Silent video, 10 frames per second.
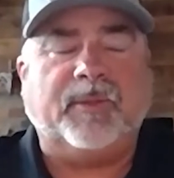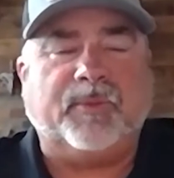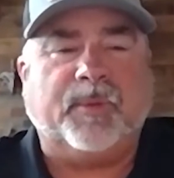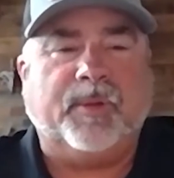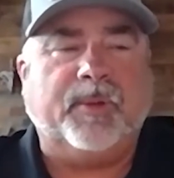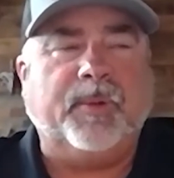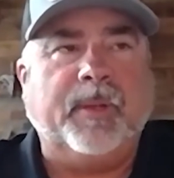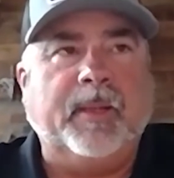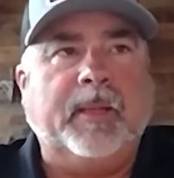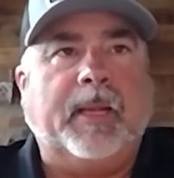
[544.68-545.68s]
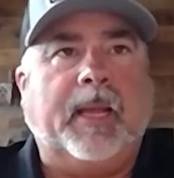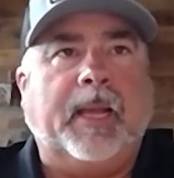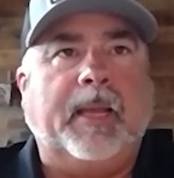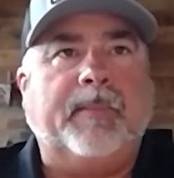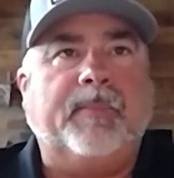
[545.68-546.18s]
through.
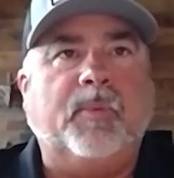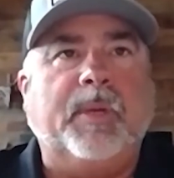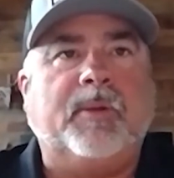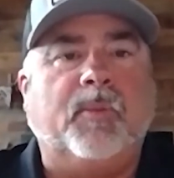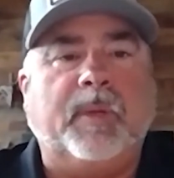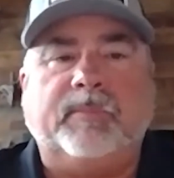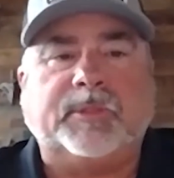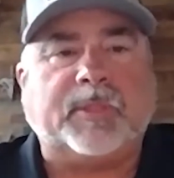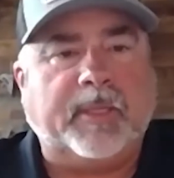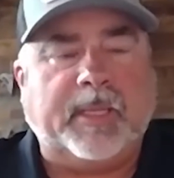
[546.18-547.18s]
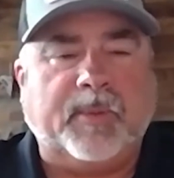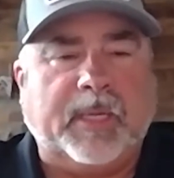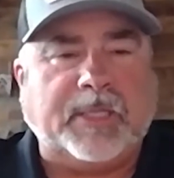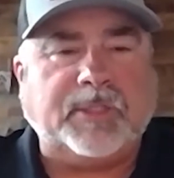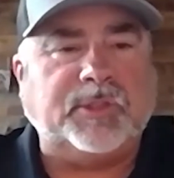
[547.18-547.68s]
We started that
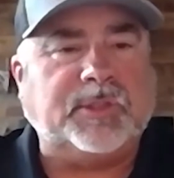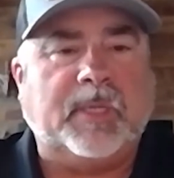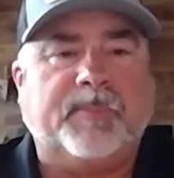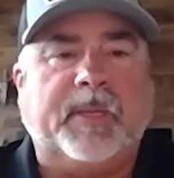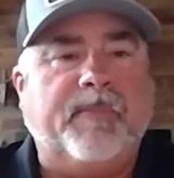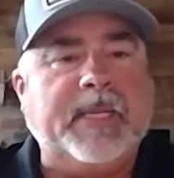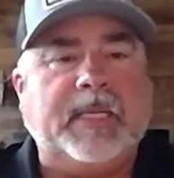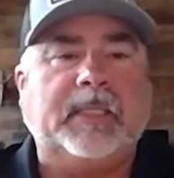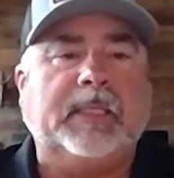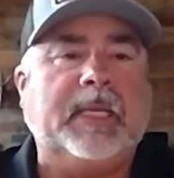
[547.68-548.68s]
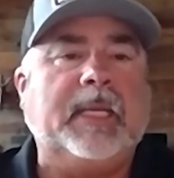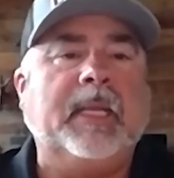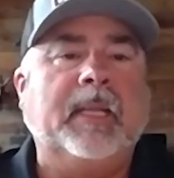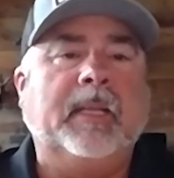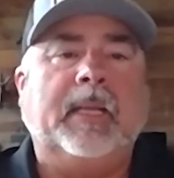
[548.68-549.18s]
relationship, and immediately,
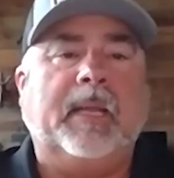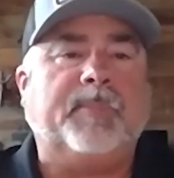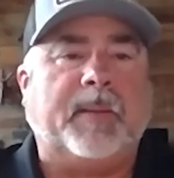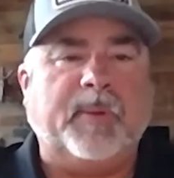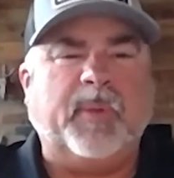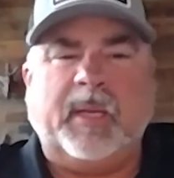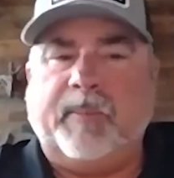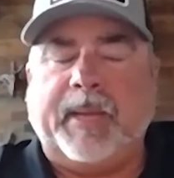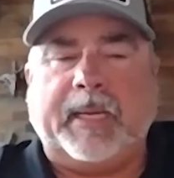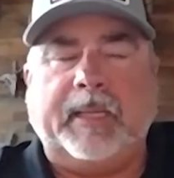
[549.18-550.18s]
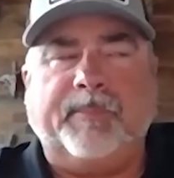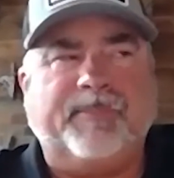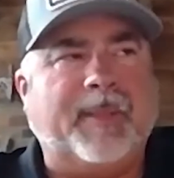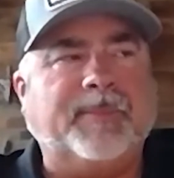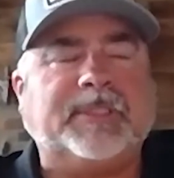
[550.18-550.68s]
probably within about a
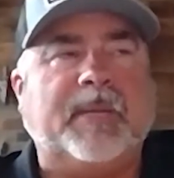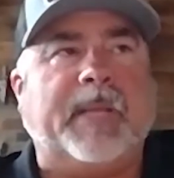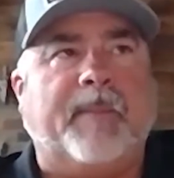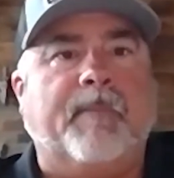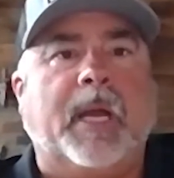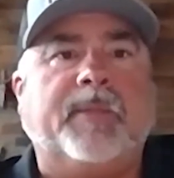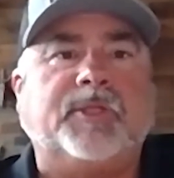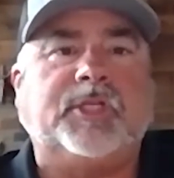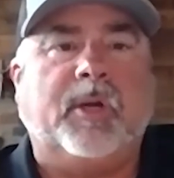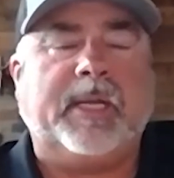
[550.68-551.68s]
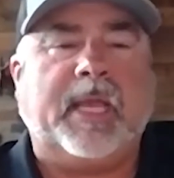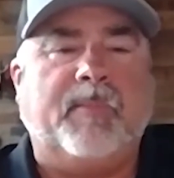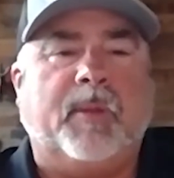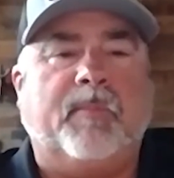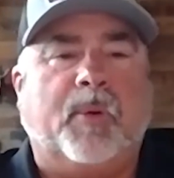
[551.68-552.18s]
month, Sherry
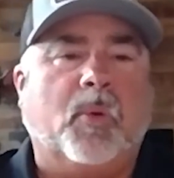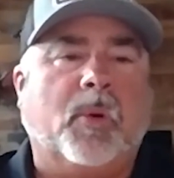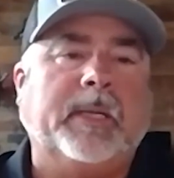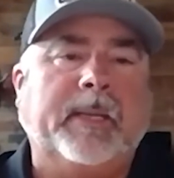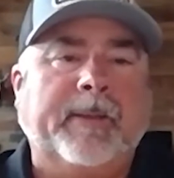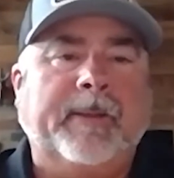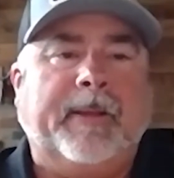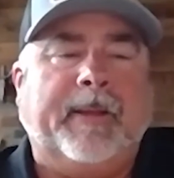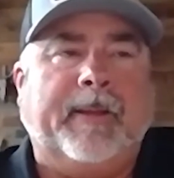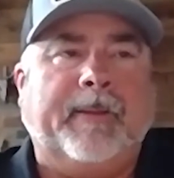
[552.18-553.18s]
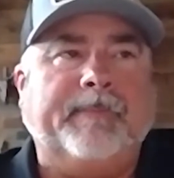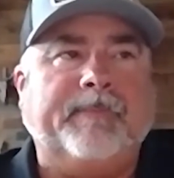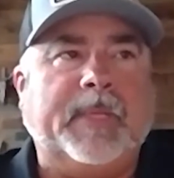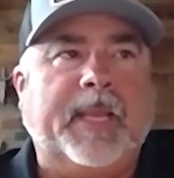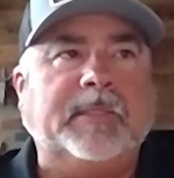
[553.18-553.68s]
came on board.
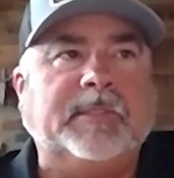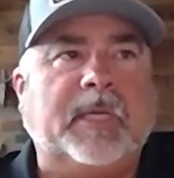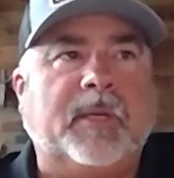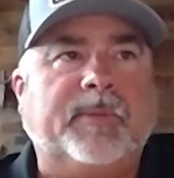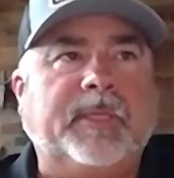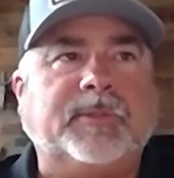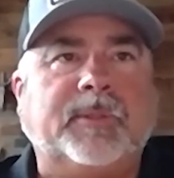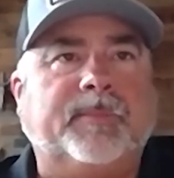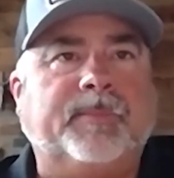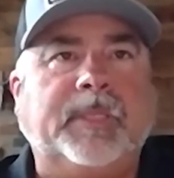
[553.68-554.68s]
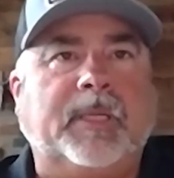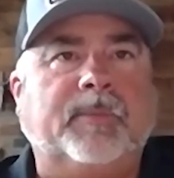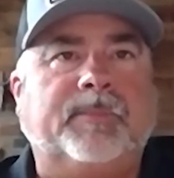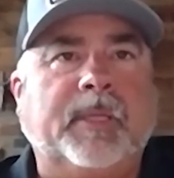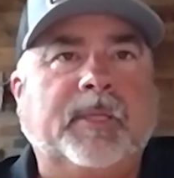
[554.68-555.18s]
And so these are,
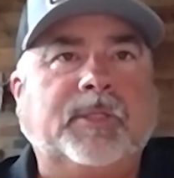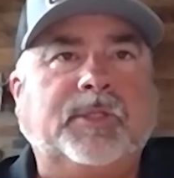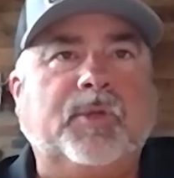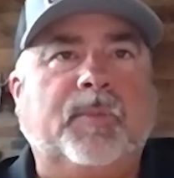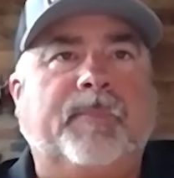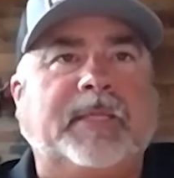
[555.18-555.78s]
two,